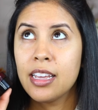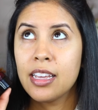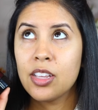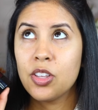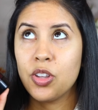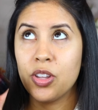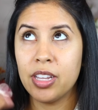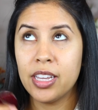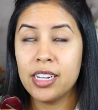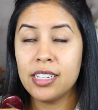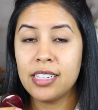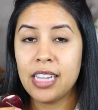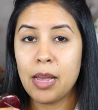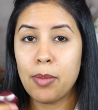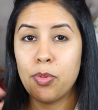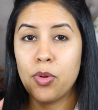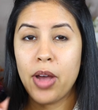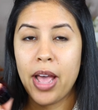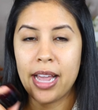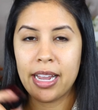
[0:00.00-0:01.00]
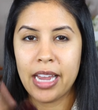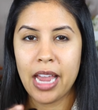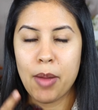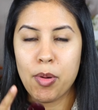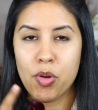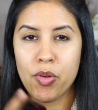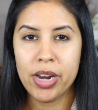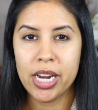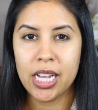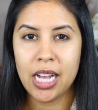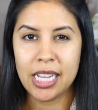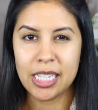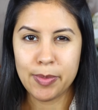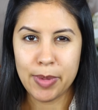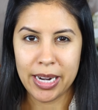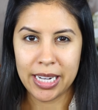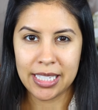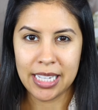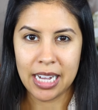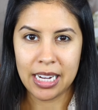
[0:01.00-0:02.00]
you can get a sample at
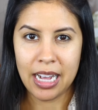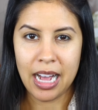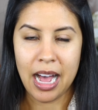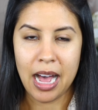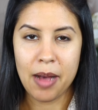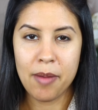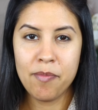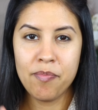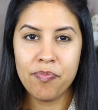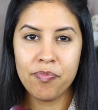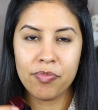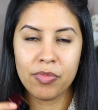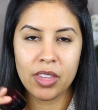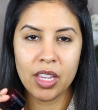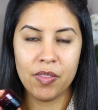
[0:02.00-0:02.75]
camerareadycosmetics.com.